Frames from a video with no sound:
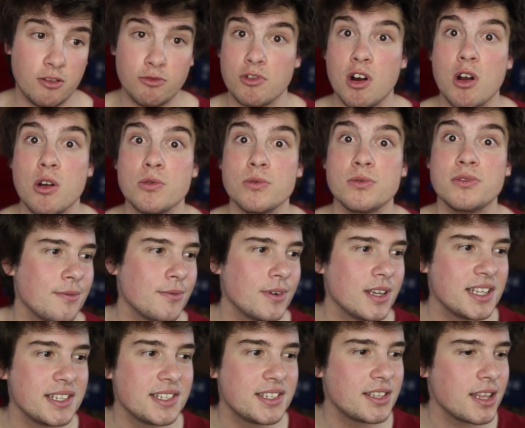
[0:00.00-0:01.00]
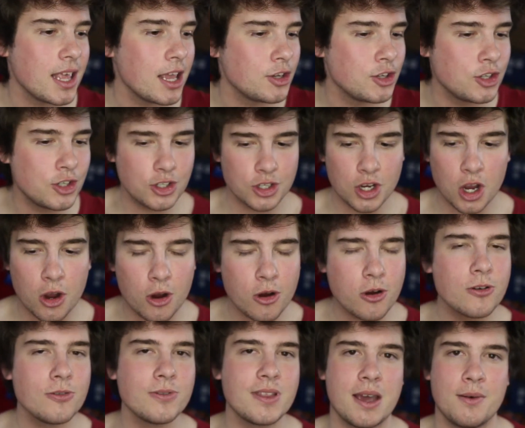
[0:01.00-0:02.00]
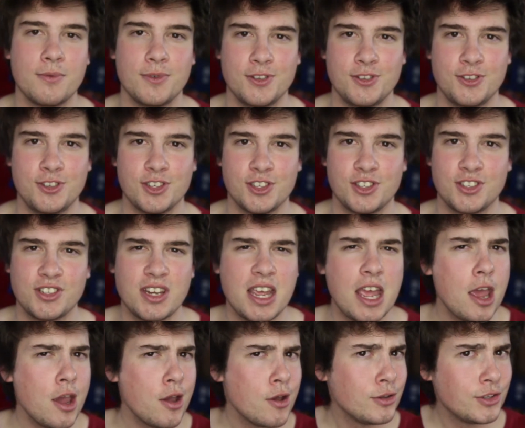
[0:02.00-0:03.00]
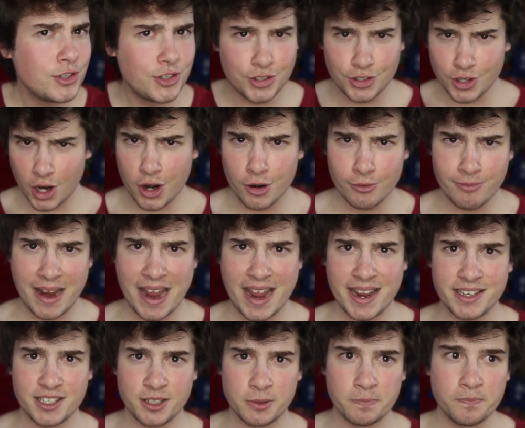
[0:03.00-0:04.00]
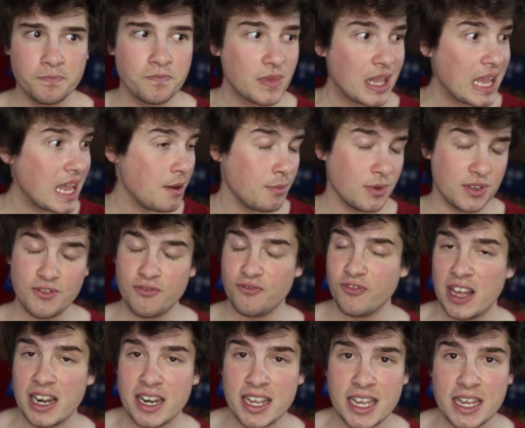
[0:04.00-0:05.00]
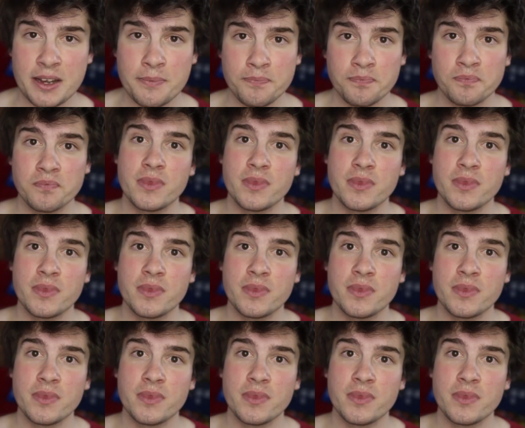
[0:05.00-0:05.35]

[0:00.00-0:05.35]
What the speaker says: Rose, it was a show that was just so random. It was funny.